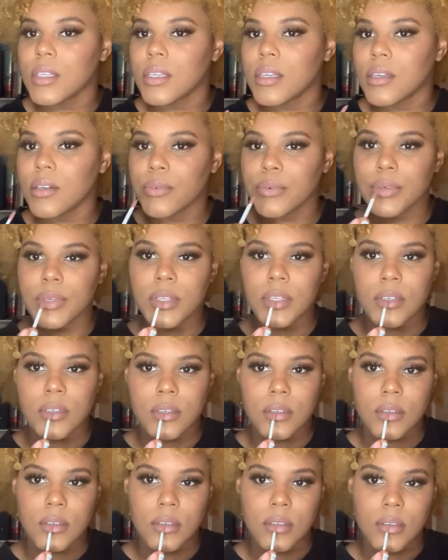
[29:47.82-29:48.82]
it really
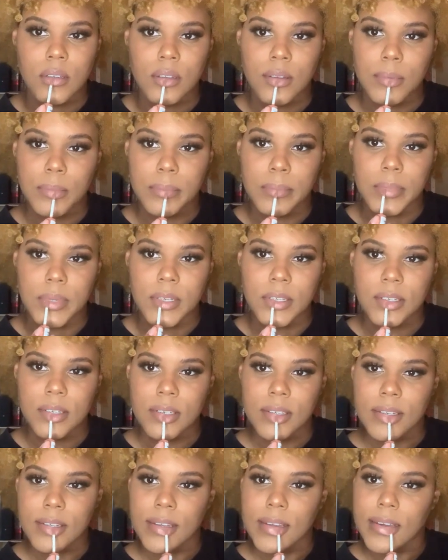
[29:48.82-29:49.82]
did, but it
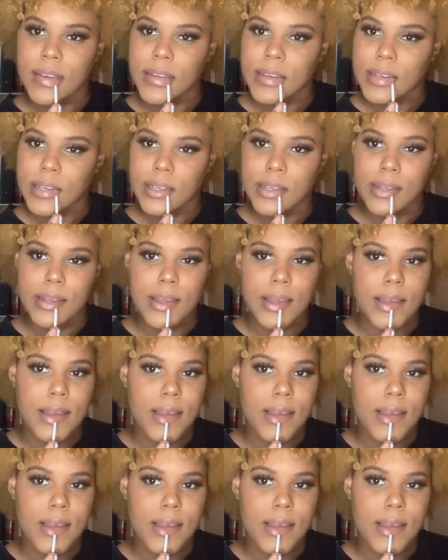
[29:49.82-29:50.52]
just added.